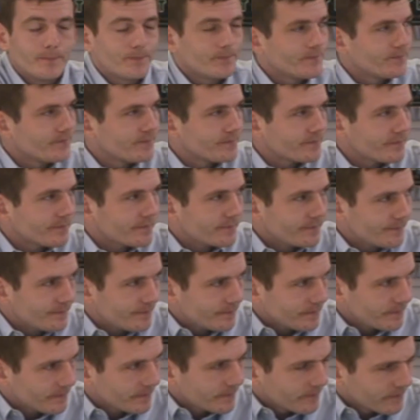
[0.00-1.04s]

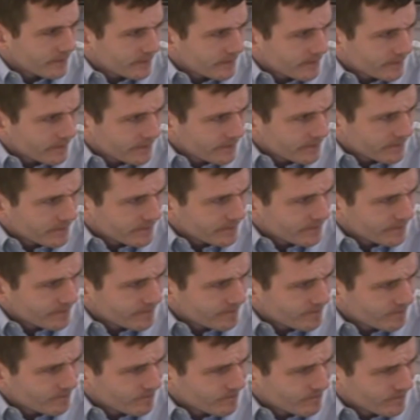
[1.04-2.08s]

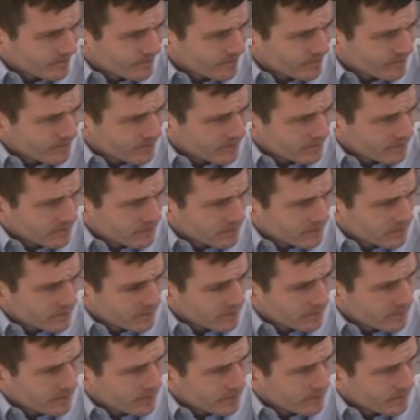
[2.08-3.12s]

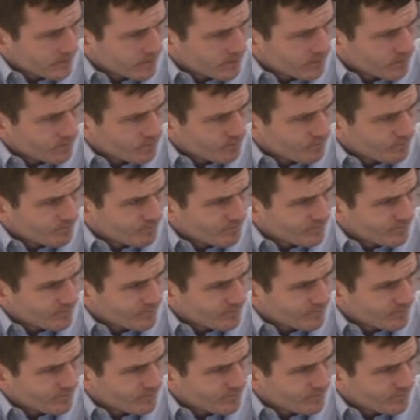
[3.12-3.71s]
Nothing is said.